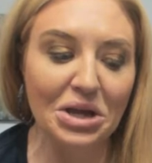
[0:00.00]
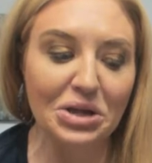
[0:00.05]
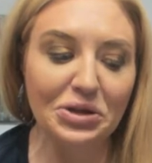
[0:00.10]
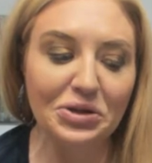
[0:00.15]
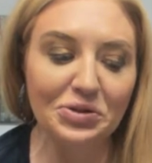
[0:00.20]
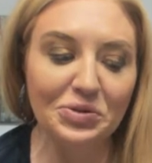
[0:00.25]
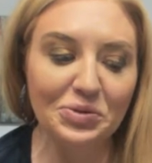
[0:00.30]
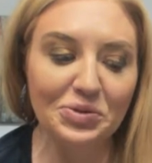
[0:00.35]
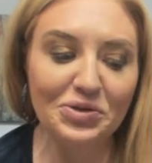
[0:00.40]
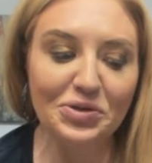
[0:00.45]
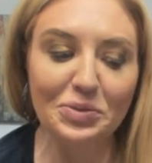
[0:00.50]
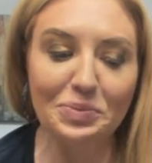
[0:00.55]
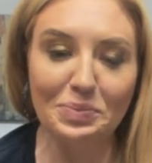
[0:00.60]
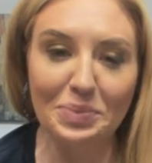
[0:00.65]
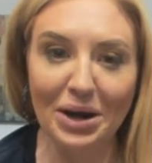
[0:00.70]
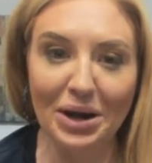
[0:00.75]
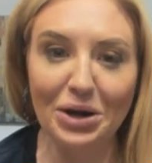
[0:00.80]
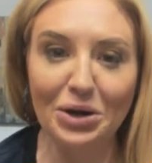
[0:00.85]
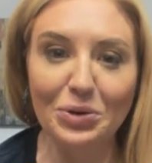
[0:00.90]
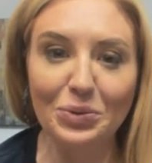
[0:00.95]
This was a
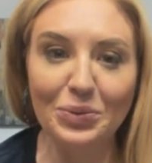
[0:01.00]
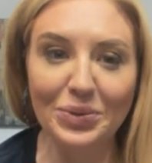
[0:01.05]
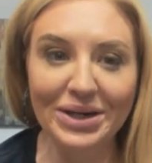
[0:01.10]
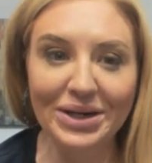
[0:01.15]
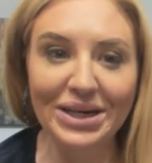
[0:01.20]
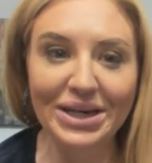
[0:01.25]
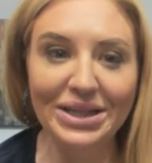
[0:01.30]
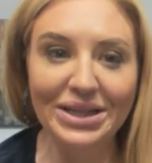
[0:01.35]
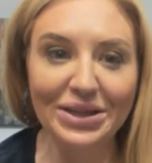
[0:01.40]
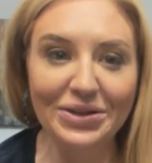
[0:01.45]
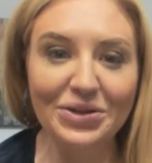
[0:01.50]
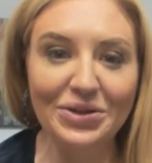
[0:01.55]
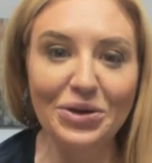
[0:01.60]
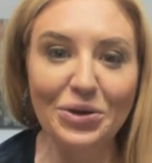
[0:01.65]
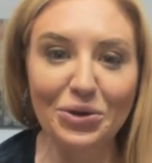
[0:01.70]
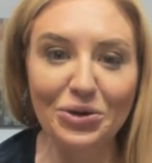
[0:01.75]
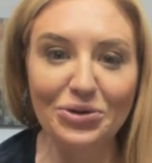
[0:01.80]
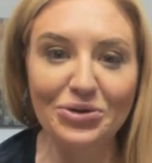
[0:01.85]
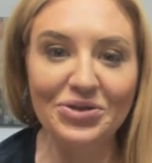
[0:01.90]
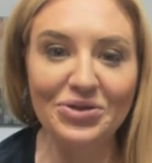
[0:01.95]
better reading than the
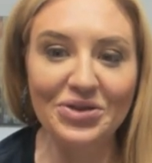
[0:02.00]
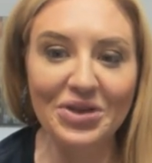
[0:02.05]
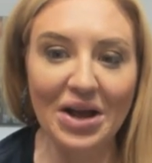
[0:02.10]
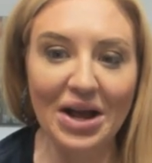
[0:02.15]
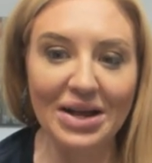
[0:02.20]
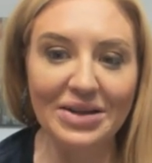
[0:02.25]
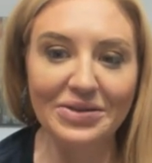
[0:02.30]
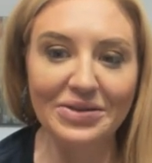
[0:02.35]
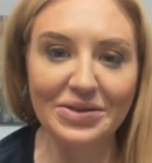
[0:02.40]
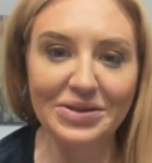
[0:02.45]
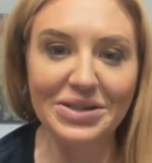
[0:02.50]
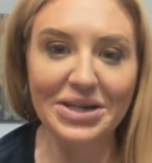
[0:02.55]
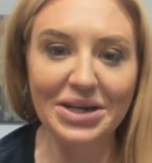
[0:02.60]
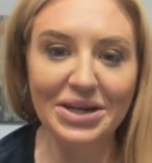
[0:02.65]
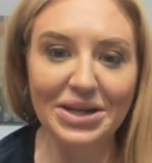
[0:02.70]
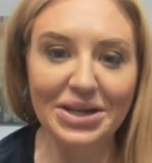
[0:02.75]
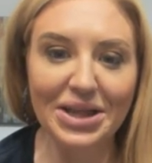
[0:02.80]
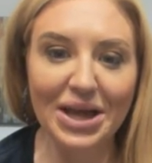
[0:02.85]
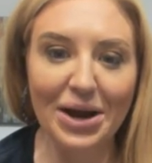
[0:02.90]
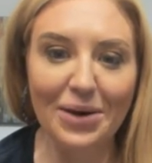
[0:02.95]
earth signs. I'll tell
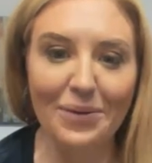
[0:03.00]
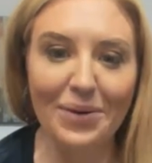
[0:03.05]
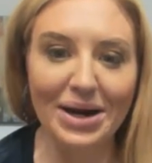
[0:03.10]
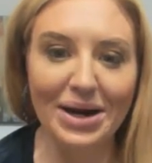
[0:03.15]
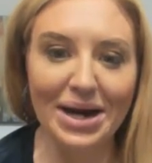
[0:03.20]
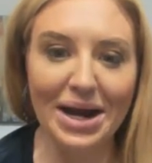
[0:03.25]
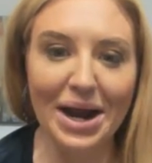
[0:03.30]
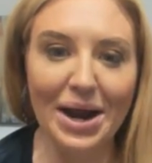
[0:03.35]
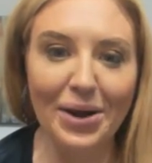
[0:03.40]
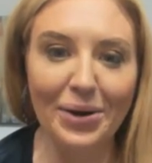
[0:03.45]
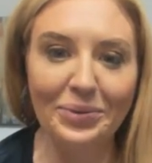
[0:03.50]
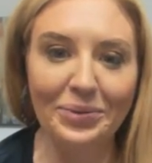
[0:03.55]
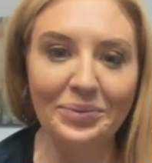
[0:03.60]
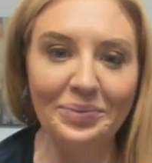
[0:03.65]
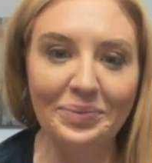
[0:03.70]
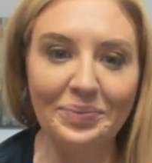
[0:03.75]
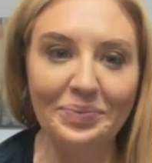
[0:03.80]
you that right now.